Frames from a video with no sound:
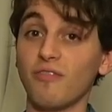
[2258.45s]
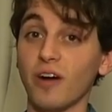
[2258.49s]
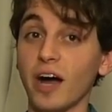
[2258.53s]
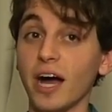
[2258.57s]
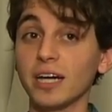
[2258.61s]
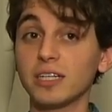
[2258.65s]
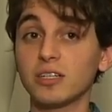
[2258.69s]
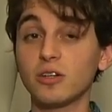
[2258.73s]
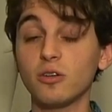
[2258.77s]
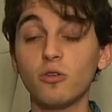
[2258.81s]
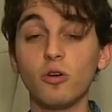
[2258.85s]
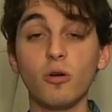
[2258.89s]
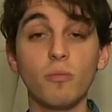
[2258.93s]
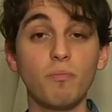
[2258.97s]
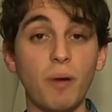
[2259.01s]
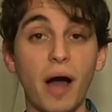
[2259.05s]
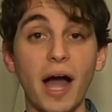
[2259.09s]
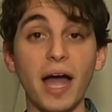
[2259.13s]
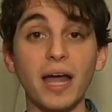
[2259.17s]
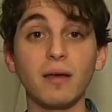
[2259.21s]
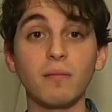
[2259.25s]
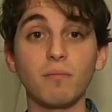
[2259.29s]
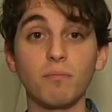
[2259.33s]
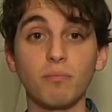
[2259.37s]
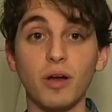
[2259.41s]
vodka or
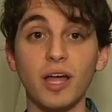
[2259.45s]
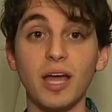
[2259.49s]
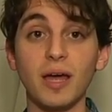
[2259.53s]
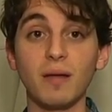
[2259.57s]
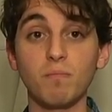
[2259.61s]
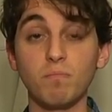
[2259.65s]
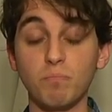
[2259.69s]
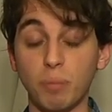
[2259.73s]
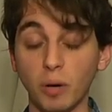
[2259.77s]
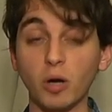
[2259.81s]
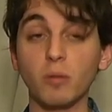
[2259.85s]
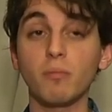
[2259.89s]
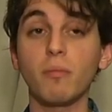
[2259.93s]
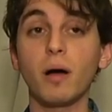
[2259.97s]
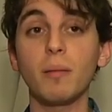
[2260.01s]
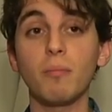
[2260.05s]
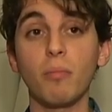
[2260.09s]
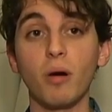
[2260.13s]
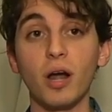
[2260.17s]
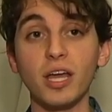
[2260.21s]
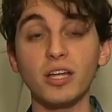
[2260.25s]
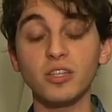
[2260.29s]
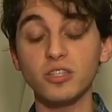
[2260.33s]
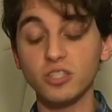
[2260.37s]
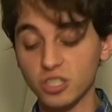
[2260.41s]
Biden brand burn my
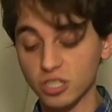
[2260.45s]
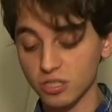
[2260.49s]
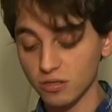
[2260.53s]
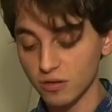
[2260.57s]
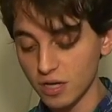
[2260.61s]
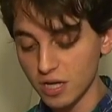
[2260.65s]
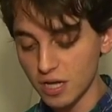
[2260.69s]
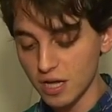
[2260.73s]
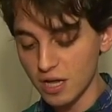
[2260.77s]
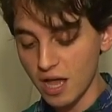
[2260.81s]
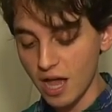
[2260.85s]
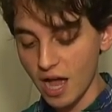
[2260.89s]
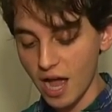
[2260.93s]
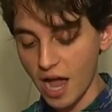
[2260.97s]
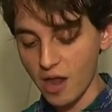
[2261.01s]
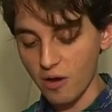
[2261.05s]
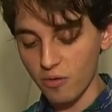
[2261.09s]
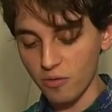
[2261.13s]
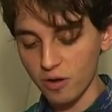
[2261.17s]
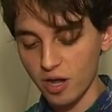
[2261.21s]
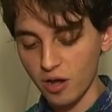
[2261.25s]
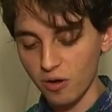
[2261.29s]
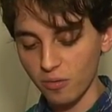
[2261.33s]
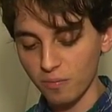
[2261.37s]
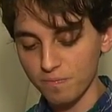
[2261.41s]
brains? I
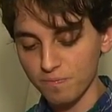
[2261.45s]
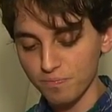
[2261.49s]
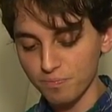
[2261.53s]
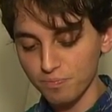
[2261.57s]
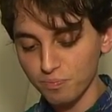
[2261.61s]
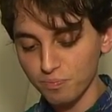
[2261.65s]
don't know.